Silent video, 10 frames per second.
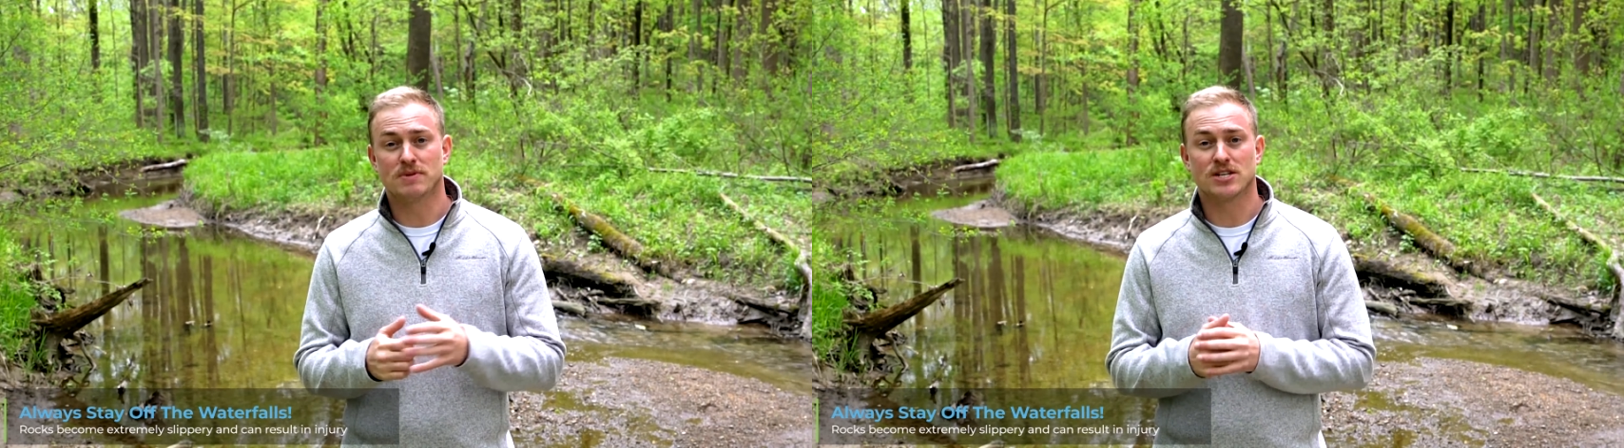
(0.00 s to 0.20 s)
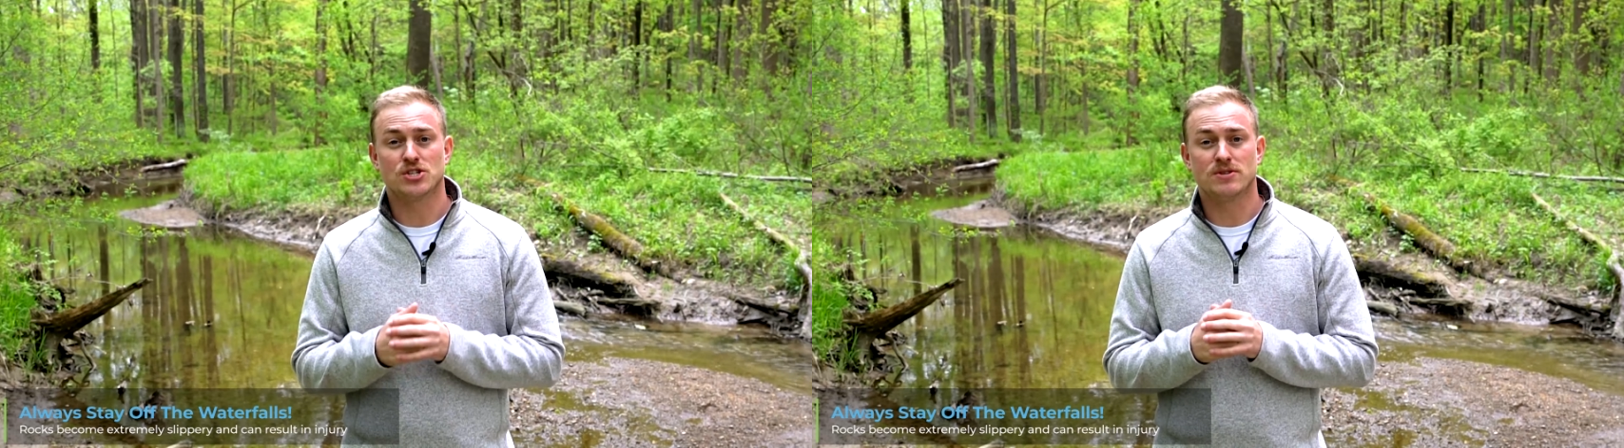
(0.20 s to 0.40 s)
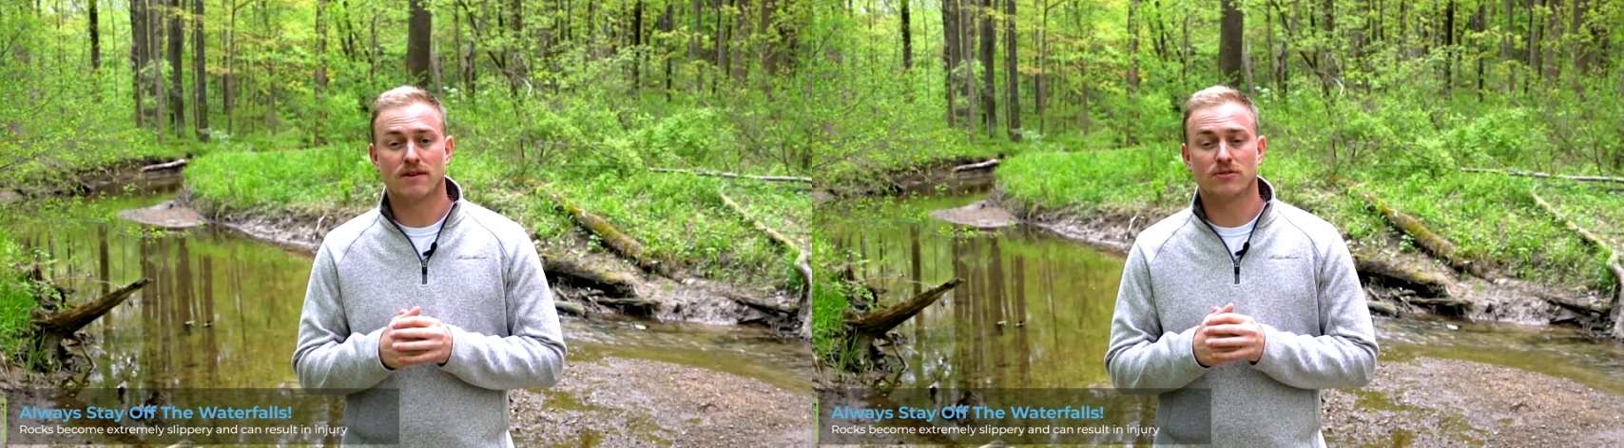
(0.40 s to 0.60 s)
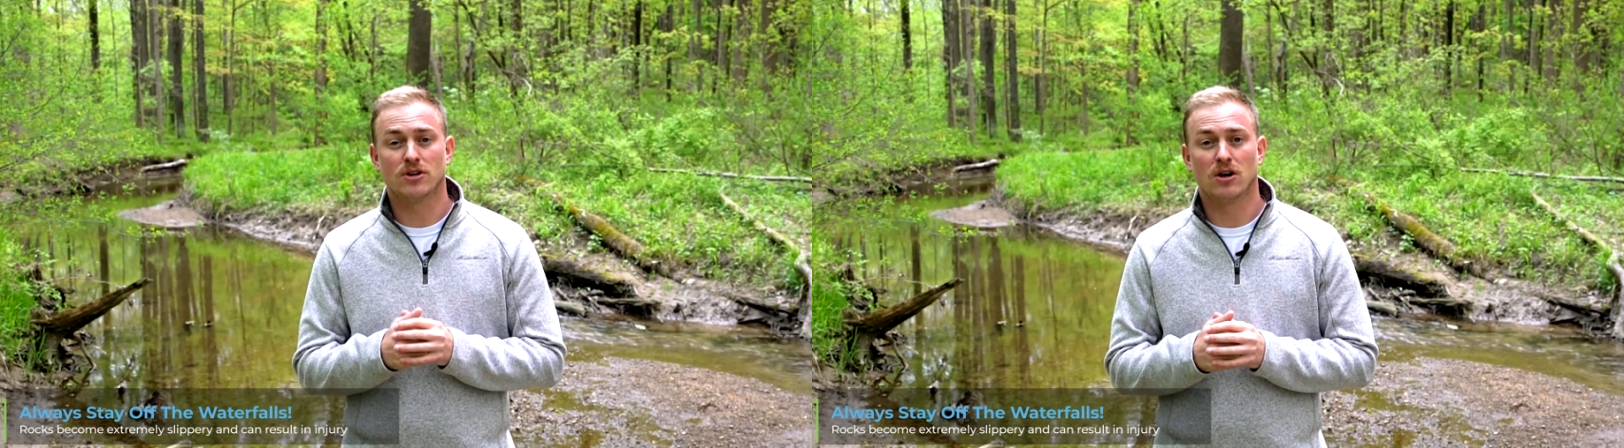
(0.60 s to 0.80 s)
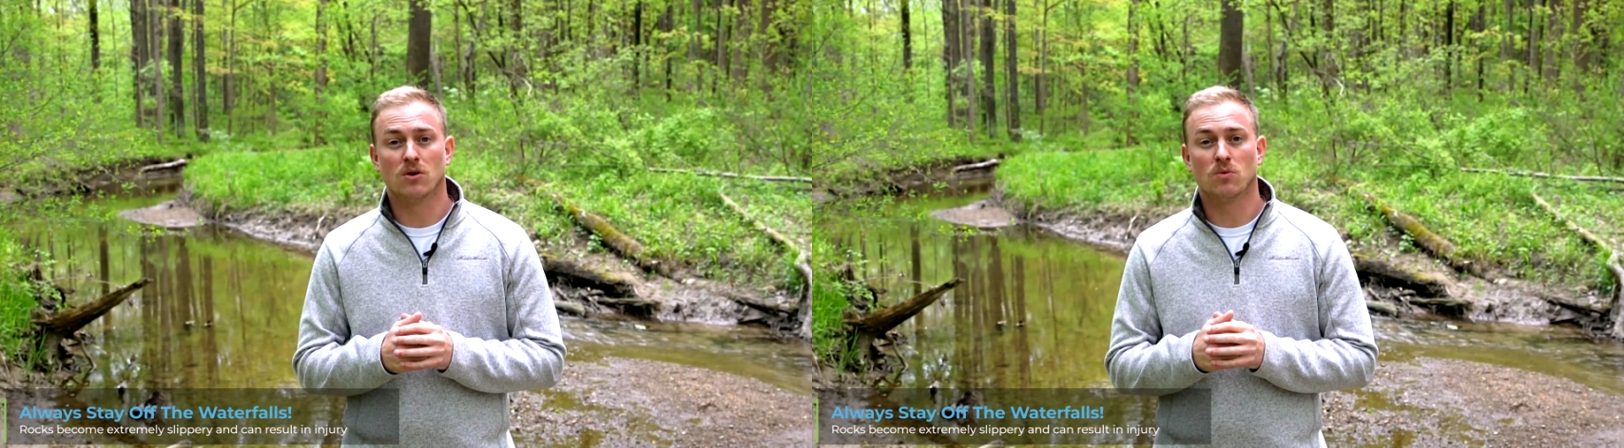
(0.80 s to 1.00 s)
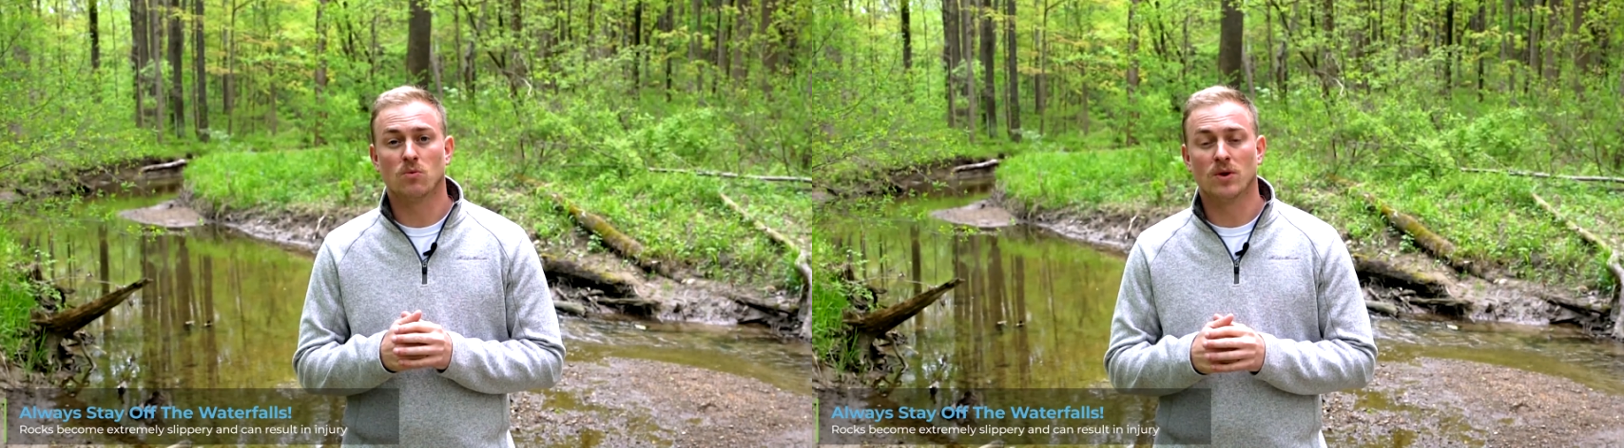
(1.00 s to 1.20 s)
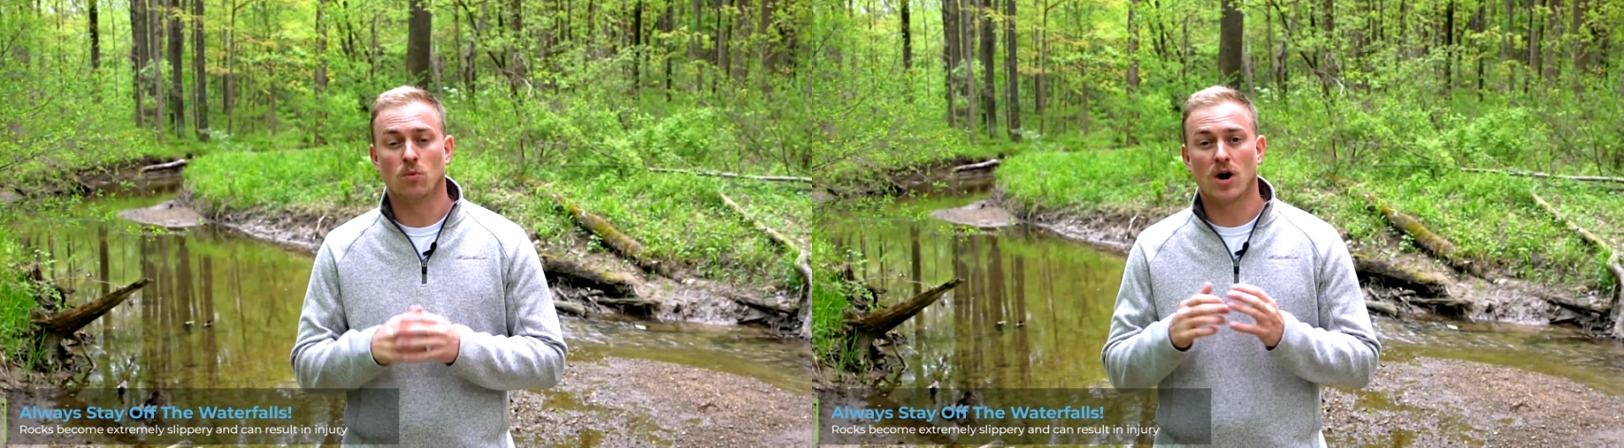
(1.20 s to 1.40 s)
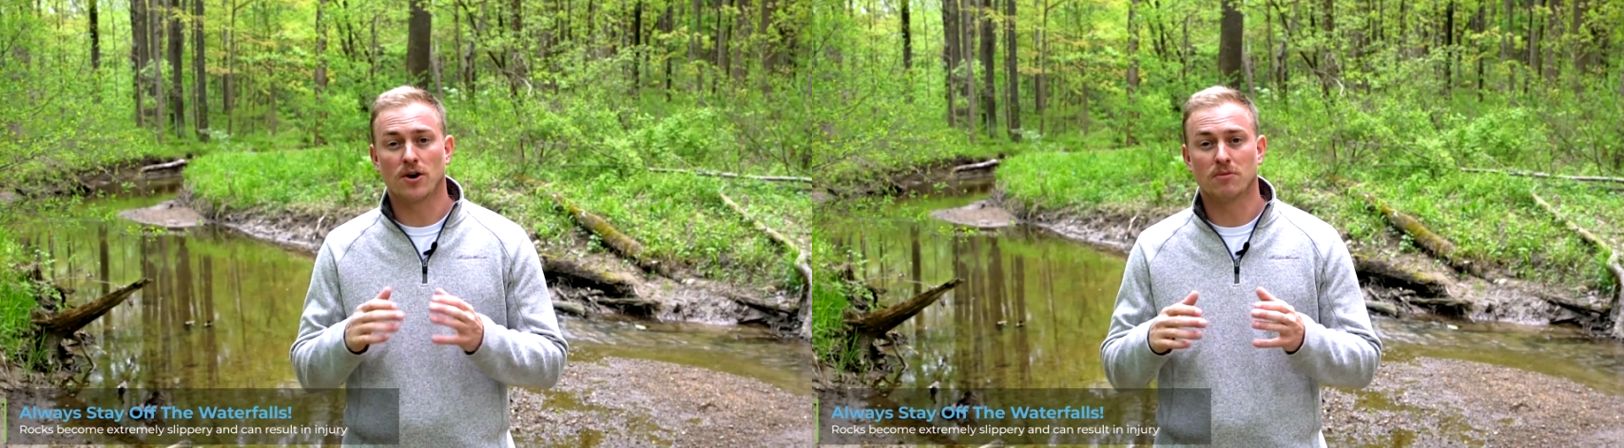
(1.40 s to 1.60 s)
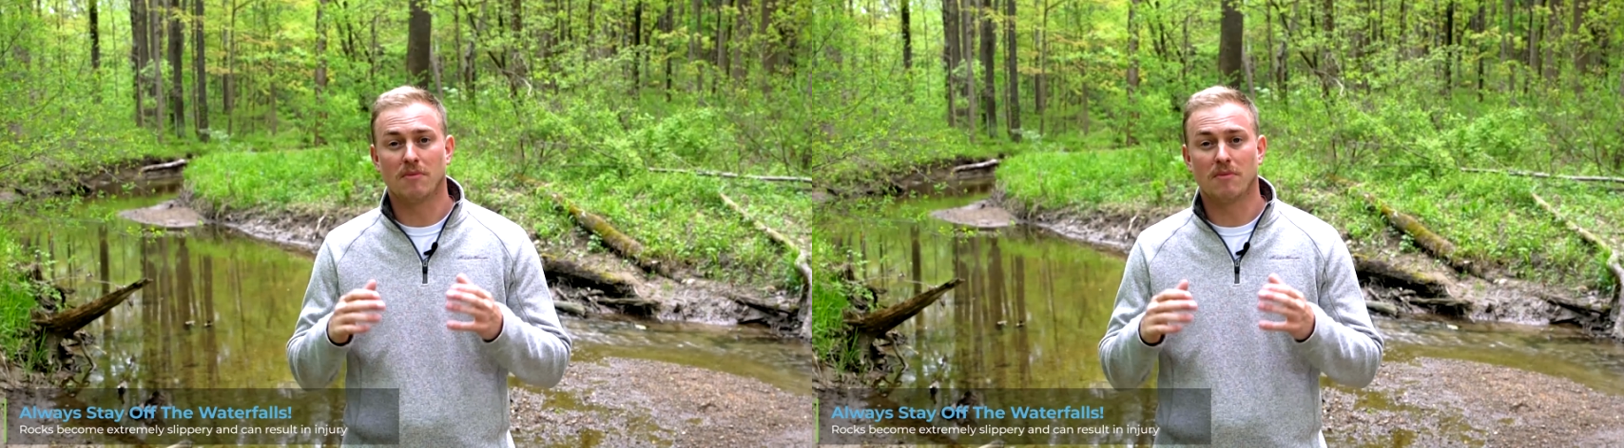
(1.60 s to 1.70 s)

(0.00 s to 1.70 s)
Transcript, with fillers: because you never know when water